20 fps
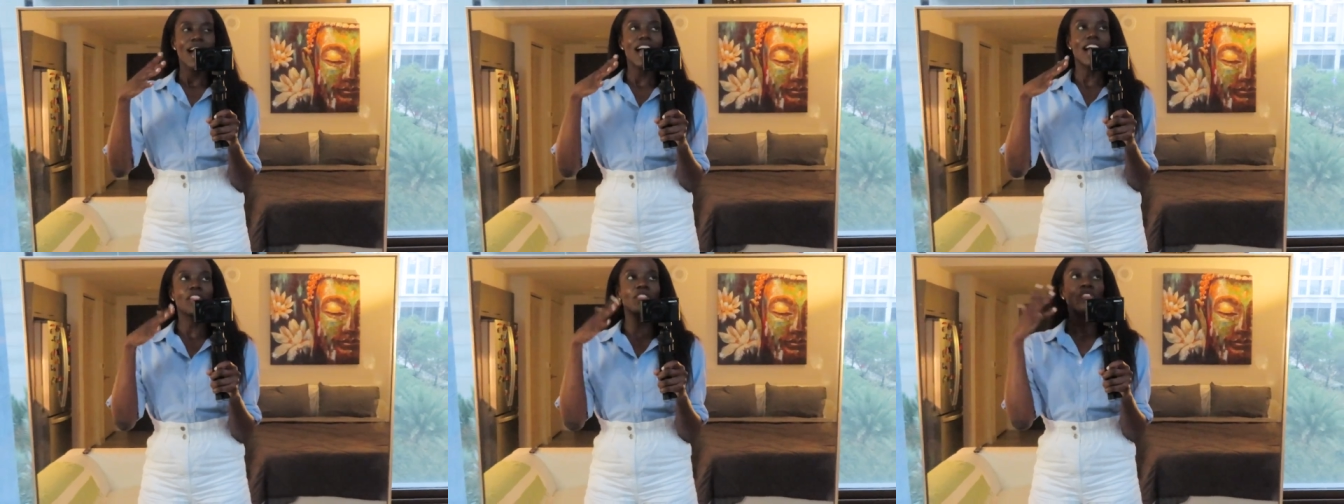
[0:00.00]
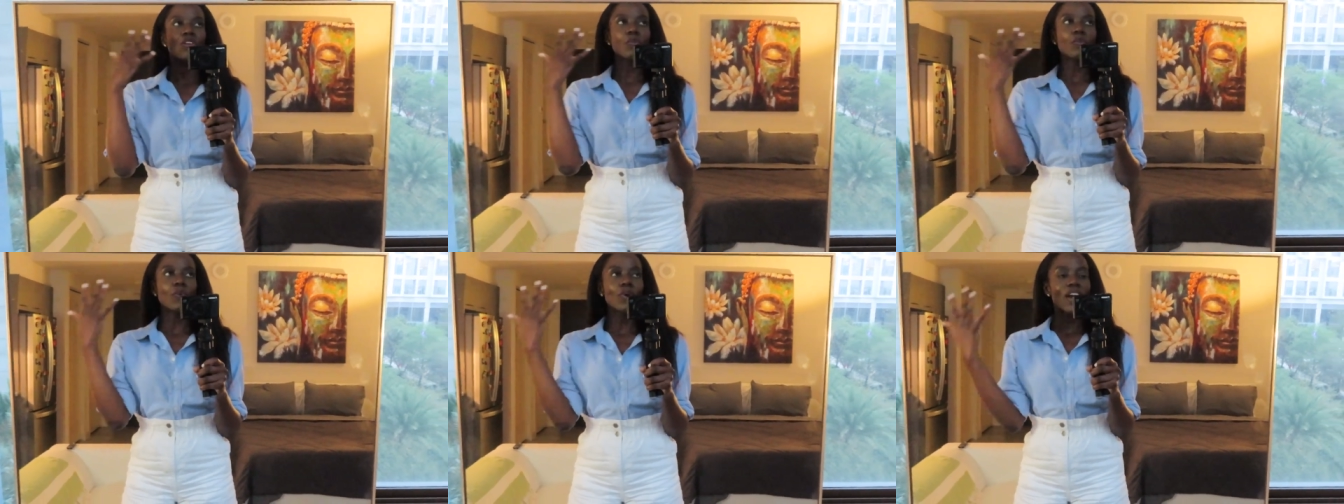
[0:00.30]

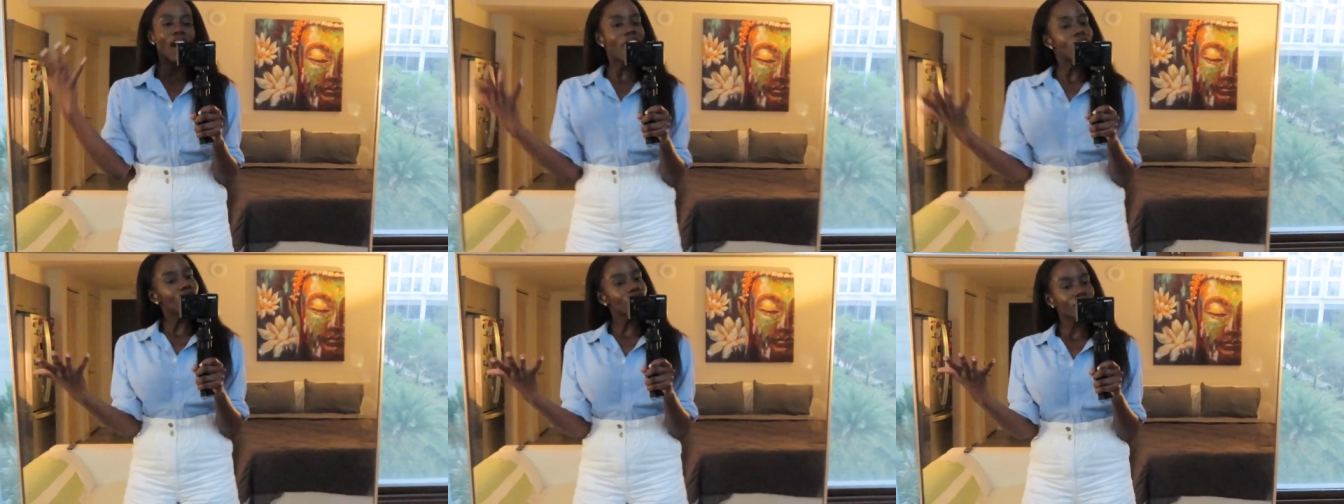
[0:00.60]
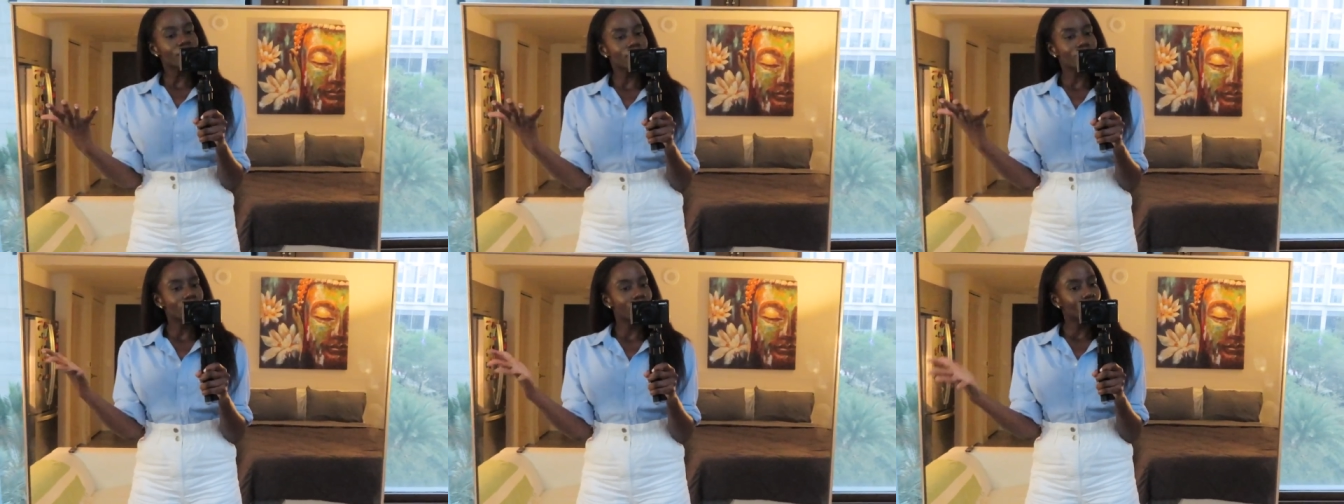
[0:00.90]
and the more
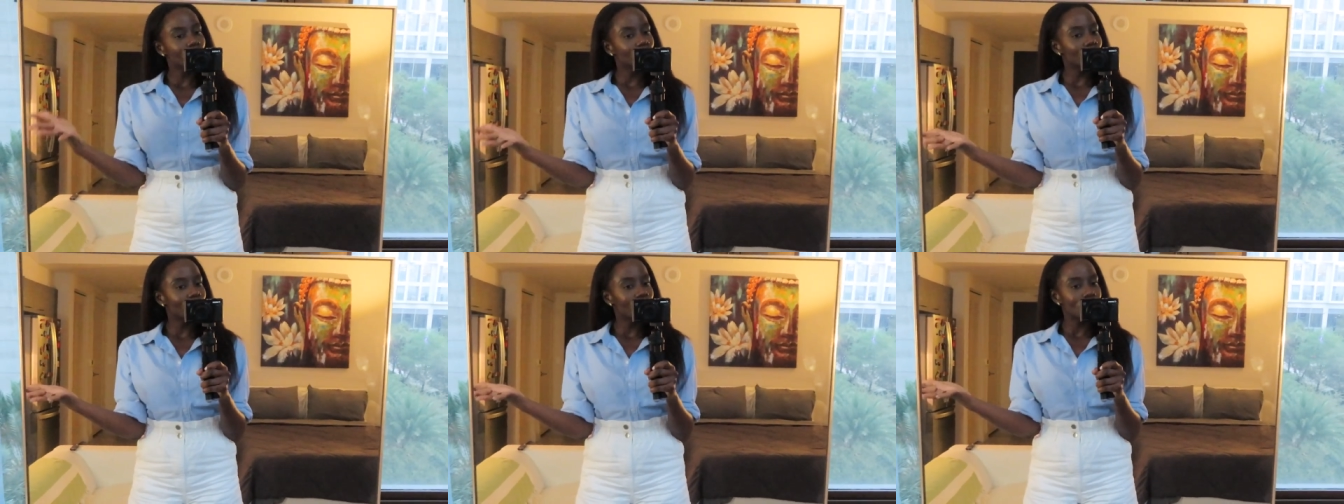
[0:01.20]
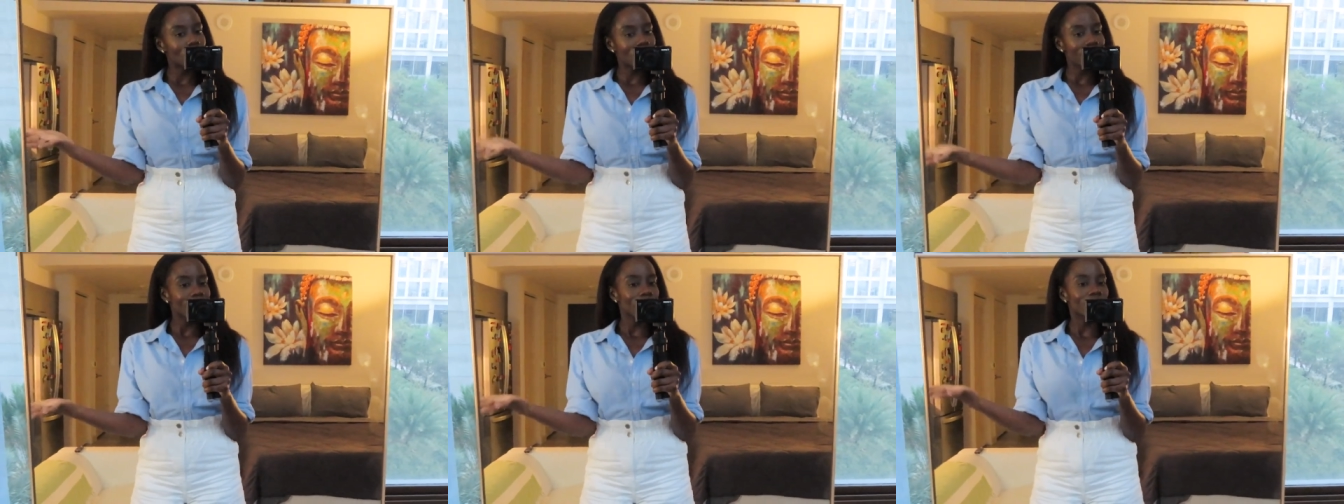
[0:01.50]
outfits that you
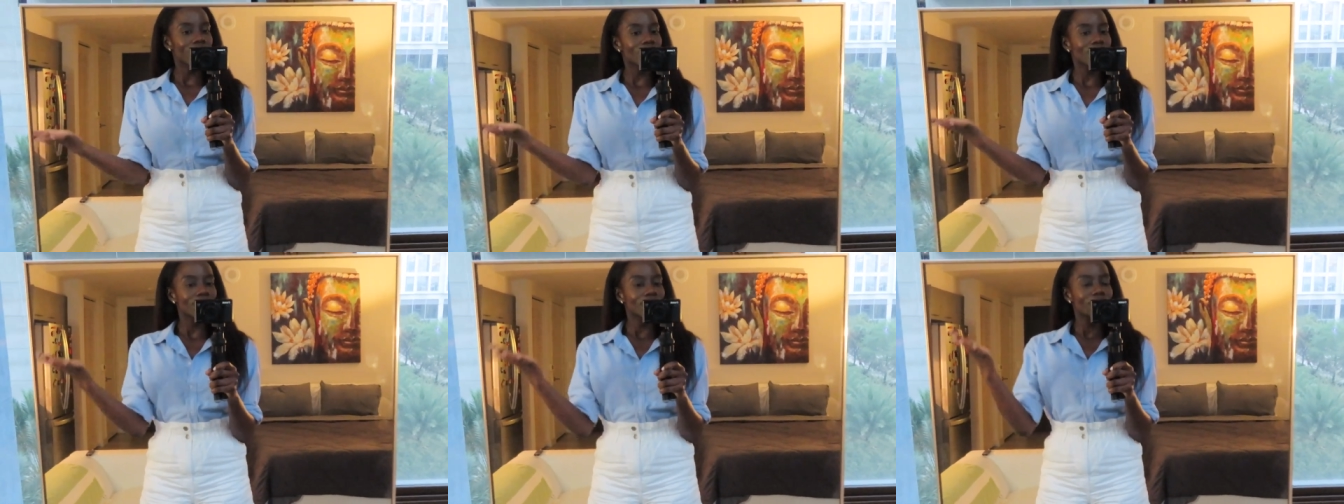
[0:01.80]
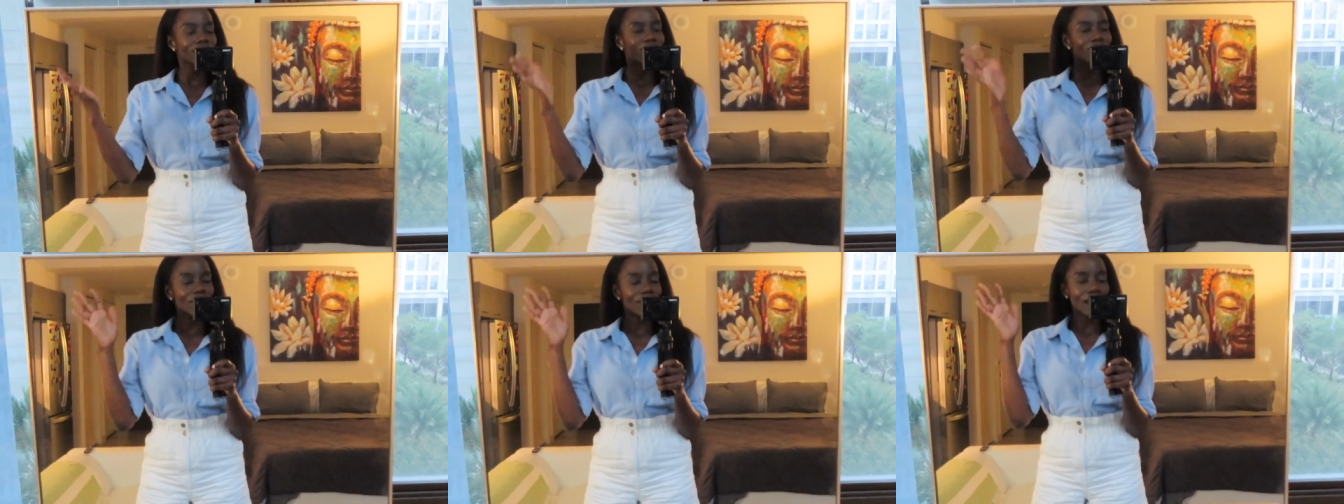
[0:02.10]
can make,
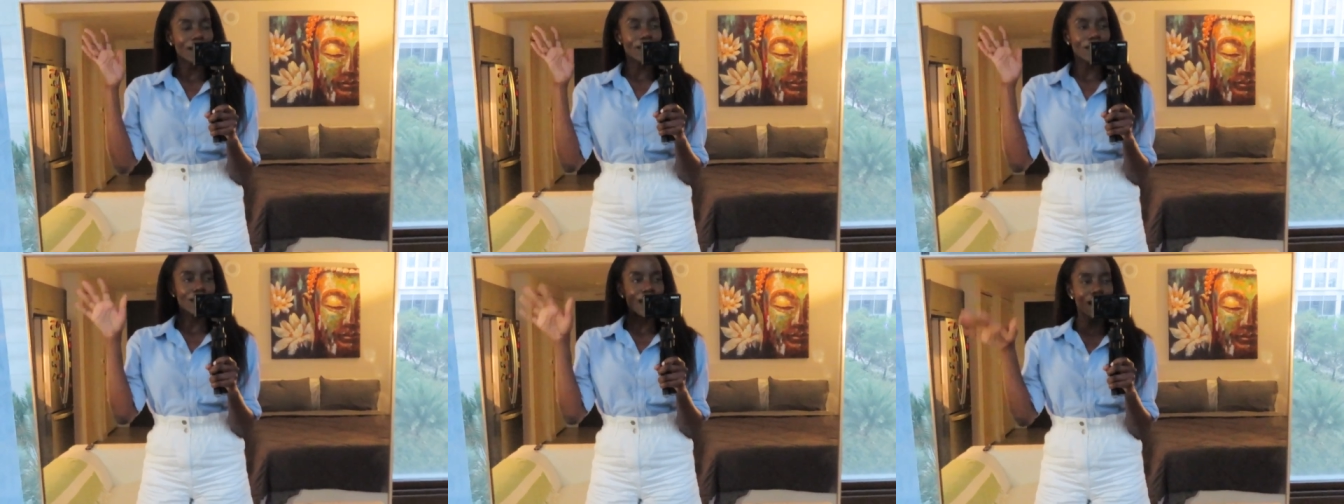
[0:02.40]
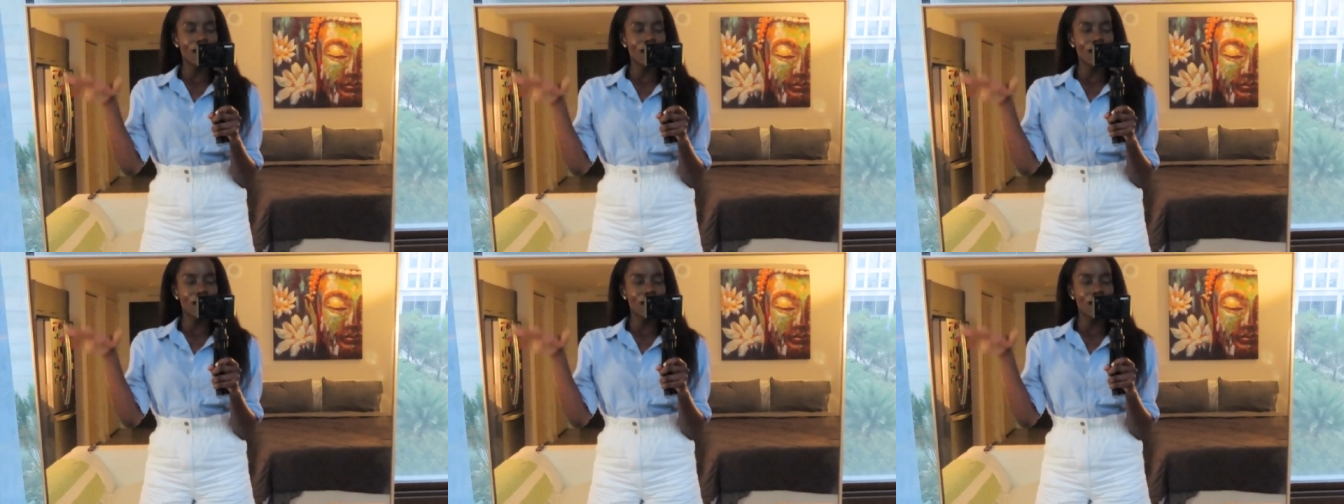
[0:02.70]
right?